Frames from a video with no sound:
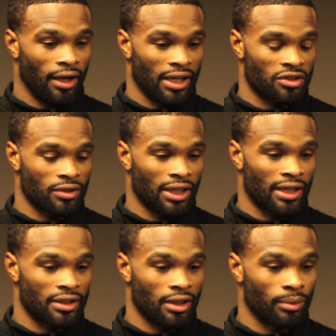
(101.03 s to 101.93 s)
I shoot a
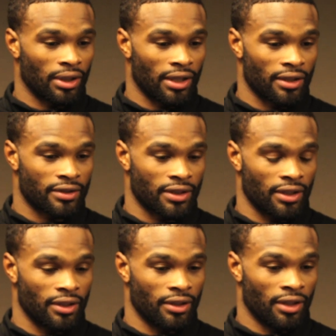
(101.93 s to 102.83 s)
lot of double legs,
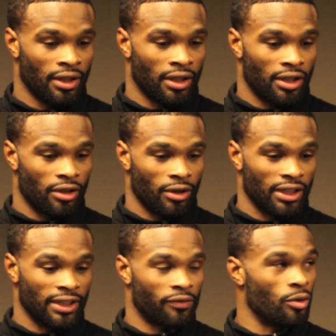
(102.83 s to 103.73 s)
and, he
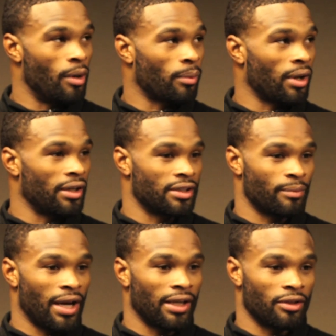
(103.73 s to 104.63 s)
lifts you up around his
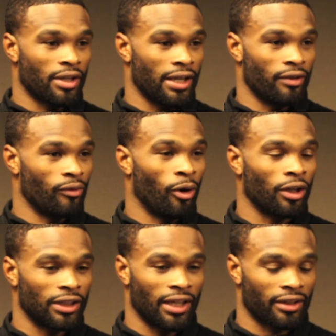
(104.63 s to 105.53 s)
body. You can't even
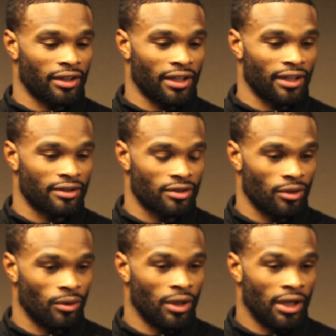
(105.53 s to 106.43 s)
hardly lock your hand.
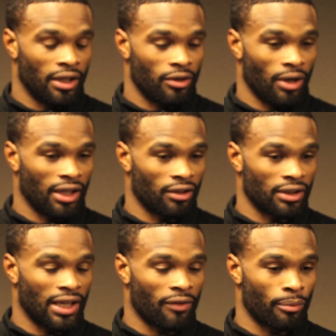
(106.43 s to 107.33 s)
So, I learned
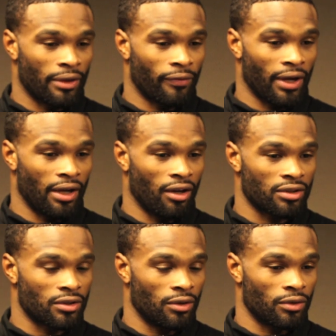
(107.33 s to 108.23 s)
a lot from that fight.
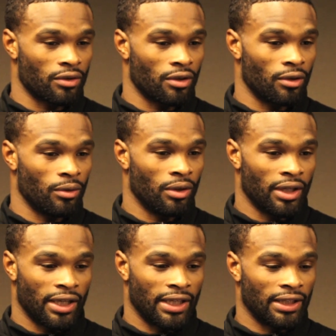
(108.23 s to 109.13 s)
Also,
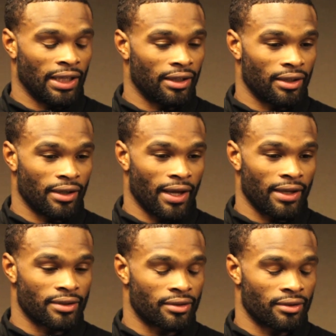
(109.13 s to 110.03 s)
he landed a
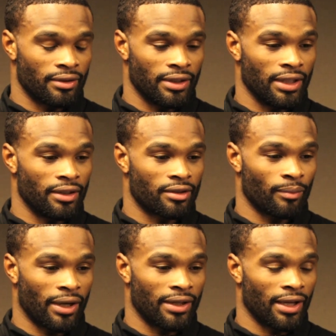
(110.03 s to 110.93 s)
nice knee to
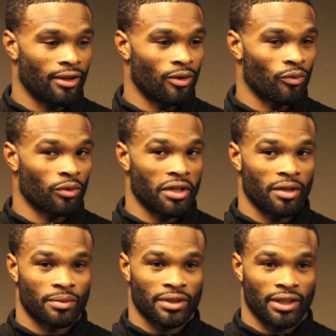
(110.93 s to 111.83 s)
my dang on
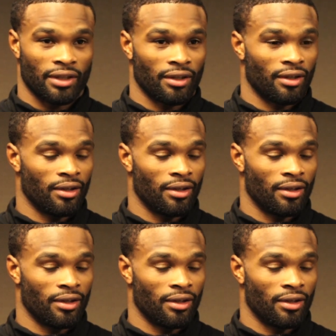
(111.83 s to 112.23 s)
ribs, and